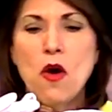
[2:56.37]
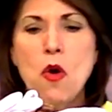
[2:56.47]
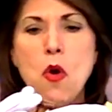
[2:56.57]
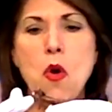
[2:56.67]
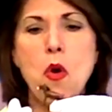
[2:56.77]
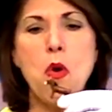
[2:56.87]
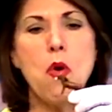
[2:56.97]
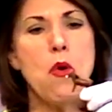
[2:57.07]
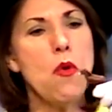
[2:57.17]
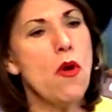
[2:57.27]

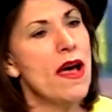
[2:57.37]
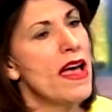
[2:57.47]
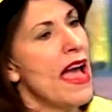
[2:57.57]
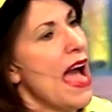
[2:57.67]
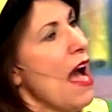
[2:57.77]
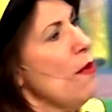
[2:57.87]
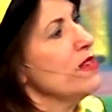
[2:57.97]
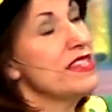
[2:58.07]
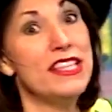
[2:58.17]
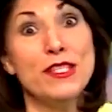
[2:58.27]
Oh, how
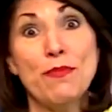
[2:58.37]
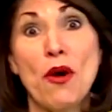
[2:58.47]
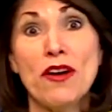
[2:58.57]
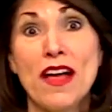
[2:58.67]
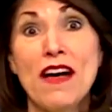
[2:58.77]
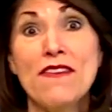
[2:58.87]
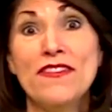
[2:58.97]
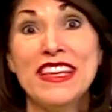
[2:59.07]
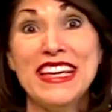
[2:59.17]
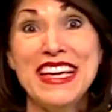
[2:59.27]
is this part of
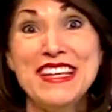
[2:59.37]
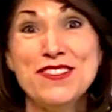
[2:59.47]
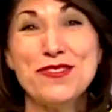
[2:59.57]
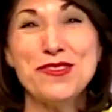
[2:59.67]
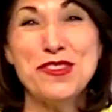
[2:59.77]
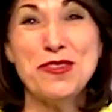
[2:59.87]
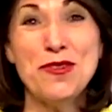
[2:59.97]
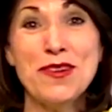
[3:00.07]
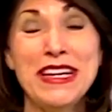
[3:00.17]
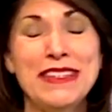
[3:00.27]
the Easter
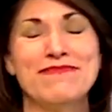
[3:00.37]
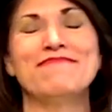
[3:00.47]
story?